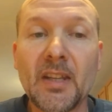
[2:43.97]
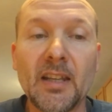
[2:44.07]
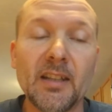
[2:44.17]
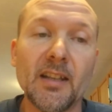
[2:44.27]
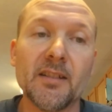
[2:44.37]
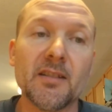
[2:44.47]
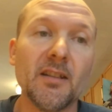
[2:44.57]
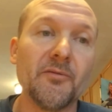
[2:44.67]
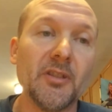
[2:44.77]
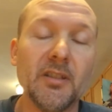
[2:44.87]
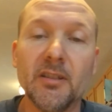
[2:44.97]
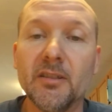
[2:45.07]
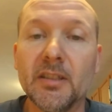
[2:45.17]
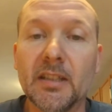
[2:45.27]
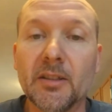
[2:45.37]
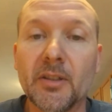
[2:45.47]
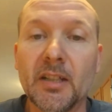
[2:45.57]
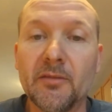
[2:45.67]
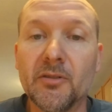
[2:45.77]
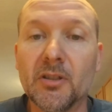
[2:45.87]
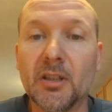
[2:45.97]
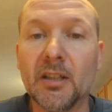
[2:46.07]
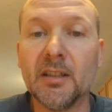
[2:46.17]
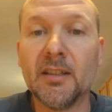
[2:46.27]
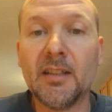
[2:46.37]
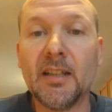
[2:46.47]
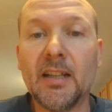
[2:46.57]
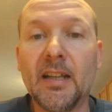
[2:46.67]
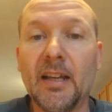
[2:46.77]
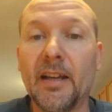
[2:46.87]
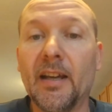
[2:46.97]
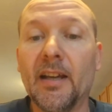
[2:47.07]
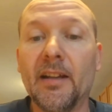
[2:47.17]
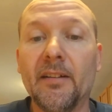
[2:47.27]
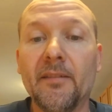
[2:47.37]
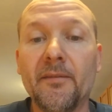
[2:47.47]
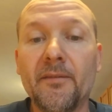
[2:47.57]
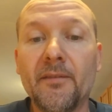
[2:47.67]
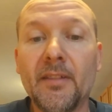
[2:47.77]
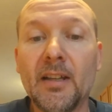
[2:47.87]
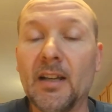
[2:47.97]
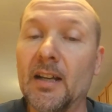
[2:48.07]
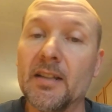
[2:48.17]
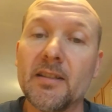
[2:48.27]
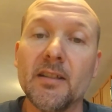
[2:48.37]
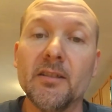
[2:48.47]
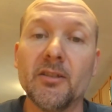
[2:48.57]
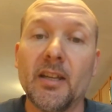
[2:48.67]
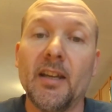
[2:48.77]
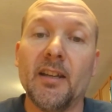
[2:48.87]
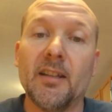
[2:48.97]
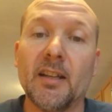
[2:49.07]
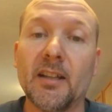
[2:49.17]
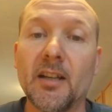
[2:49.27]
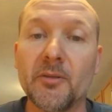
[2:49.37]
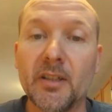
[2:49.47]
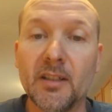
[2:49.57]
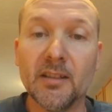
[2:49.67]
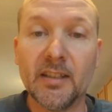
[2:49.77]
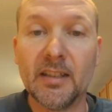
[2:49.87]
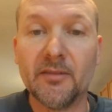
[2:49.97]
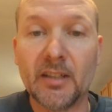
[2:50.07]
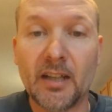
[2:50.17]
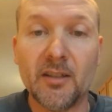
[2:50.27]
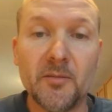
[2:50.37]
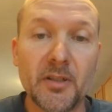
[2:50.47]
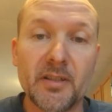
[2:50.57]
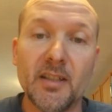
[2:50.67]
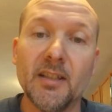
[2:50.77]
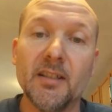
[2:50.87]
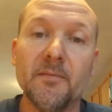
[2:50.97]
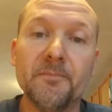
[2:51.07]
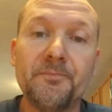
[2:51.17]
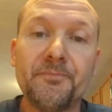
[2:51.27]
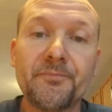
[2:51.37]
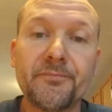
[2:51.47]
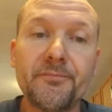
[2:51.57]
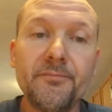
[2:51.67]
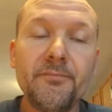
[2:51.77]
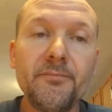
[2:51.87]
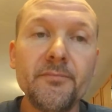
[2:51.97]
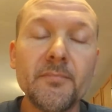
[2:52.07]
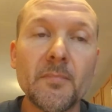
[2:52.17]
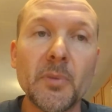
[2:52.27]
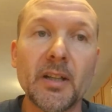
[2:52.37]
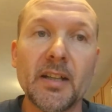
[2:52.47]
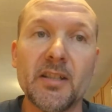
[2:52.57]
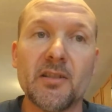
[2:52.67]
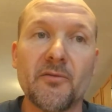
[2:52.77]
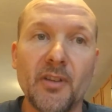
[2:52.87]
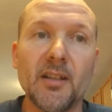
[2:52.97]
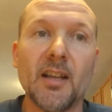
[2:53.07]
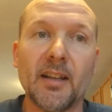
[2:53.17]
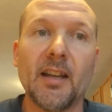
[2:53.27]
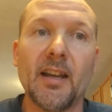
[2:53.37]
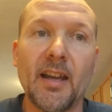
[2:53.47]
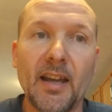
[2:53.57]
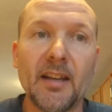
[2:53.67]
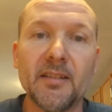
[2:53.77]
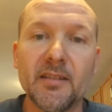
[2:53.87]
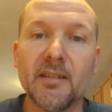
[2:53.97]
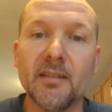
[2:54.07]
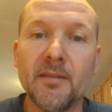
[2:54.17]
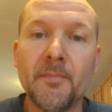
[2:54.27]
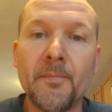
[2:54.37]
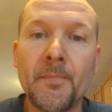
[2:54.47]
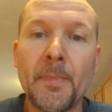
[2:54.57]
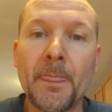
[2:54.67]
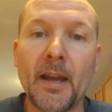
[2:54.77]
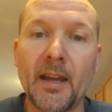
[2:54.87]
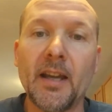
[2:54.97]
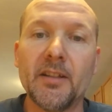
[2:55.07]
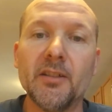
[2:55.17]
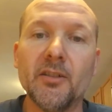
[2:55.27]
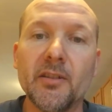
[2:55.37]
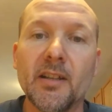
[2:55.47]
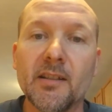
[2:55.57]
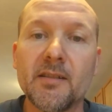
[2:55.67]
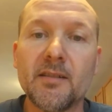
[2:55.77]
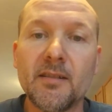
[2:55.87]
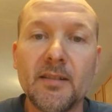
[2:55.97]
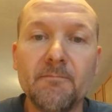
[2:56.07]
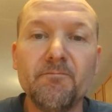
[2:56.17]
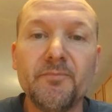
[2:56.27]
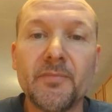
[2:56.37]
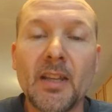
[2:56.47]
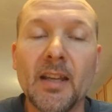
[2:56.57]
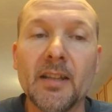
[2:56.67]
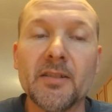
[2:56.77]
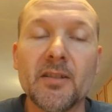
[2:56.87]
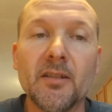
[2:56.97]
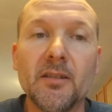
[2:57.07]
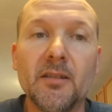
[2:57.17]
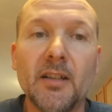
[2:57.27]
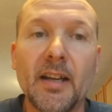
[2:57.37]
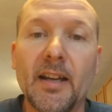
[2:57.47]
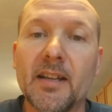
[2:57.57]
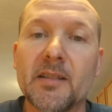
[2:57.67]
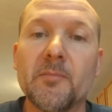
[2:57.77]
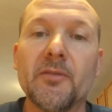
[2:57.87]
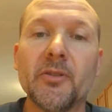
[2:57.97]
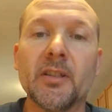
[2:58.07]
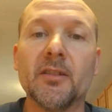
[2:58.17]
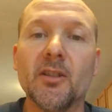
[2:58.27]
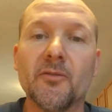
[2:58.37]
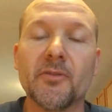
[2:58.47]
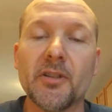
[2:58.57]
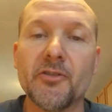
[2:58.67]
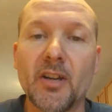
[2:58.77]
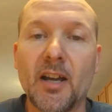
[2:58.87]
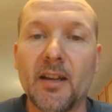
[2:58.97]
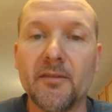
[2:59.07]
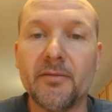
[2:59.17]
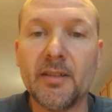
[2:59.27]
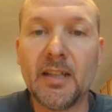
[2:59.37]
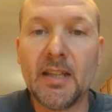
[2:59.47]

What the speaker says: he had stuff to do to get ready for, and I said okay, and I got ready to leave, and I almost did. But I just felt like I had to do this. And so I asked him if we could go for a drive.